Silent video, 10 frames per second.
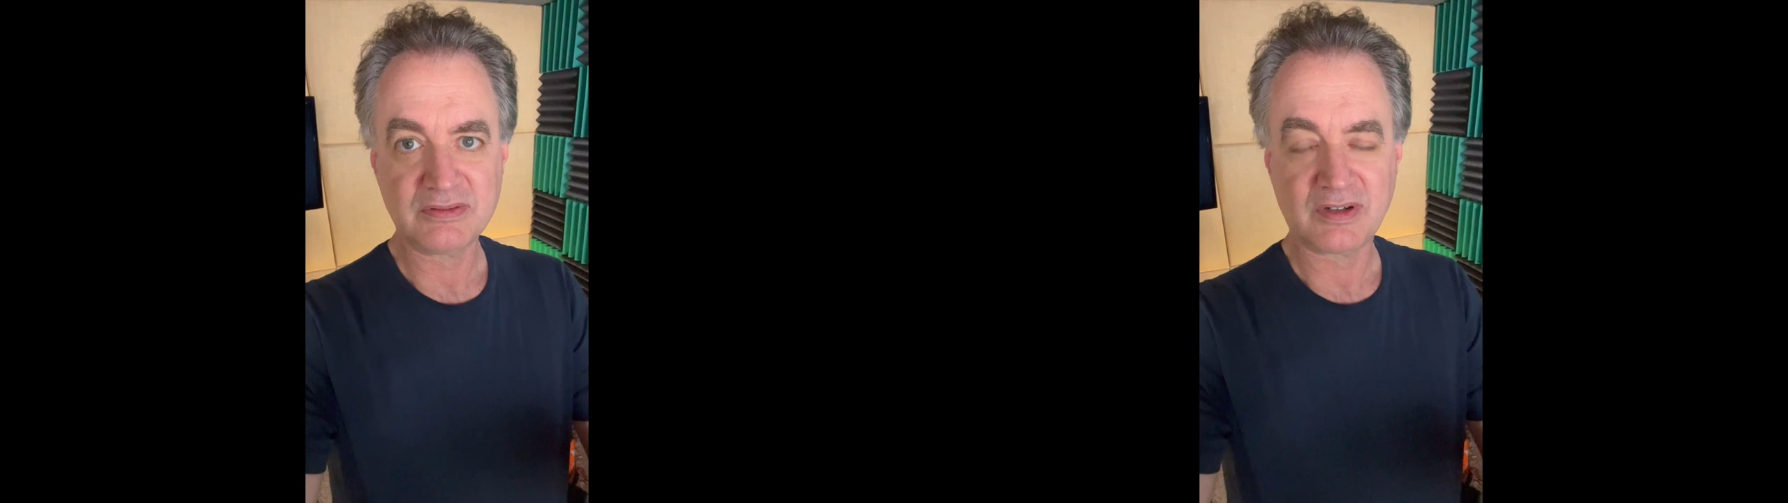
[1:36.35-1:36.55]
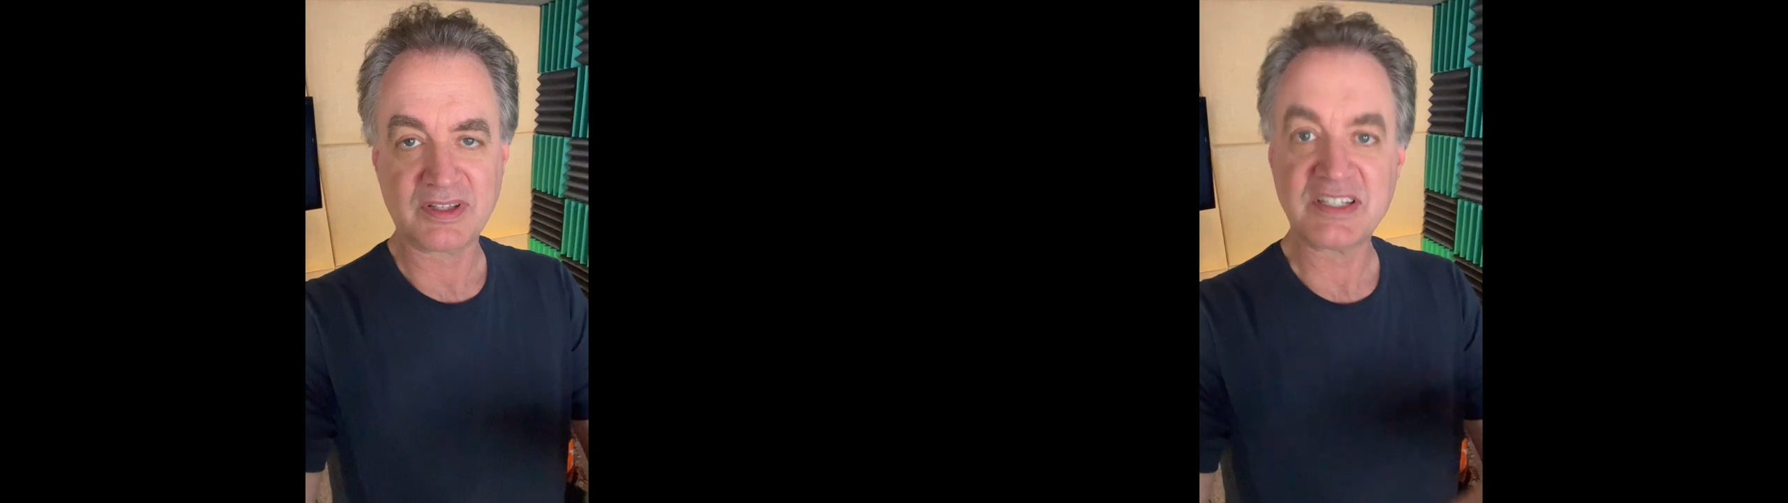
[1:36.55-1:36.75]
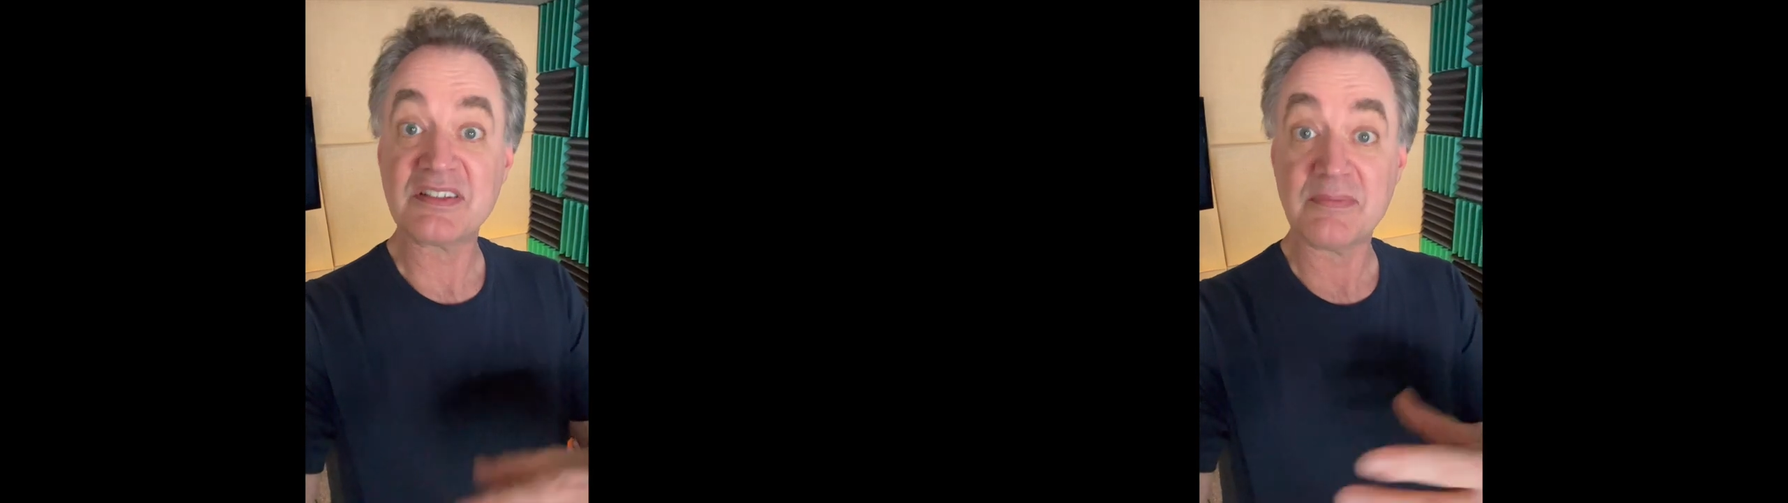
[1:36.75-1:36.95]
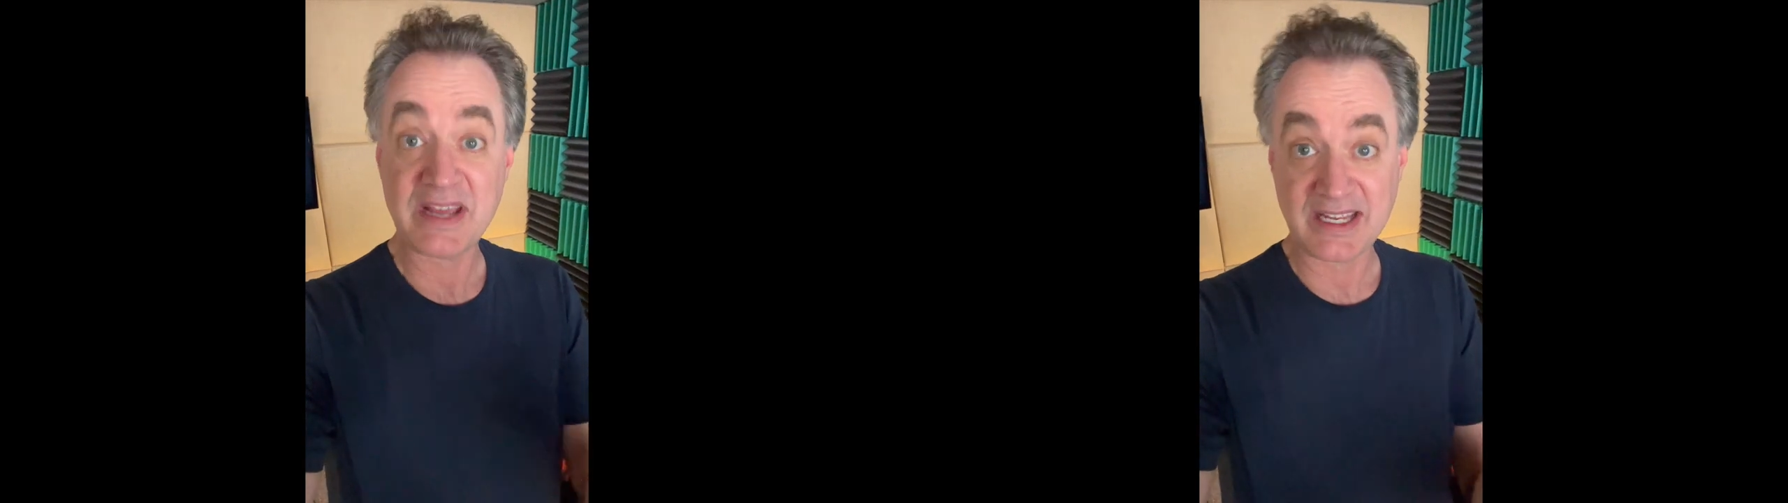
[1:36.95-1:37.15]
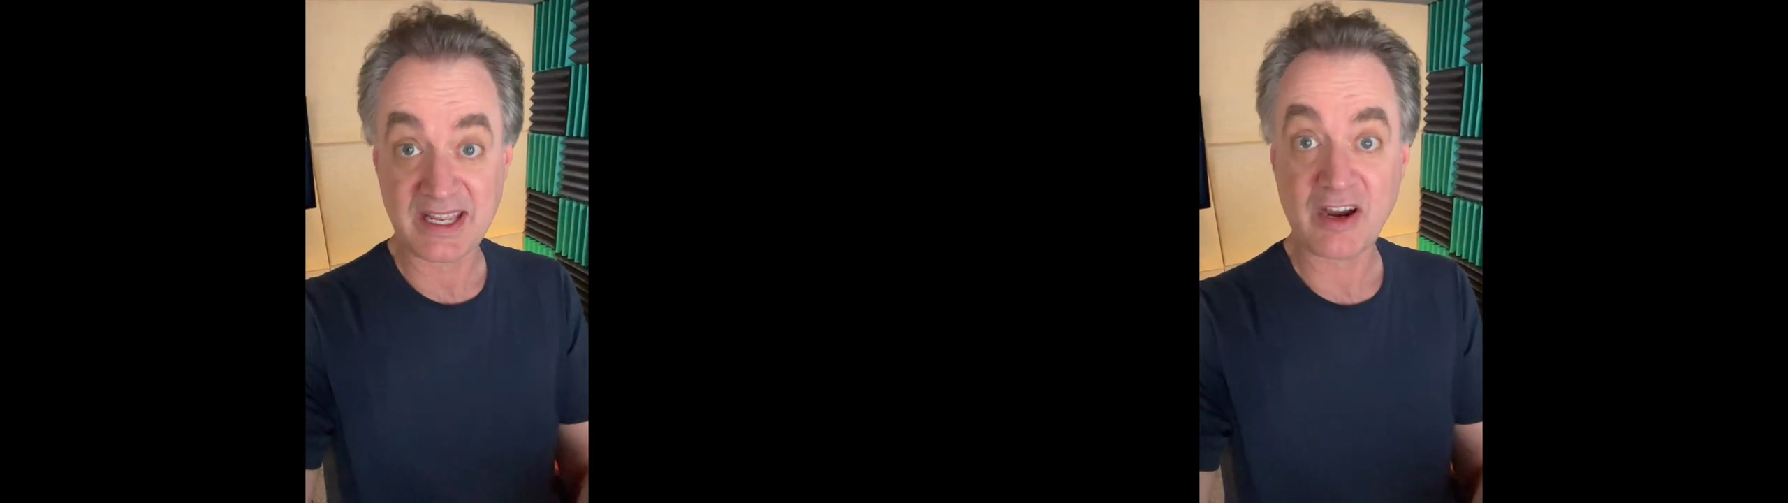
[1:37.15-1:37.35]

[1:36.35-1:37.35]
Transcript: or at least the main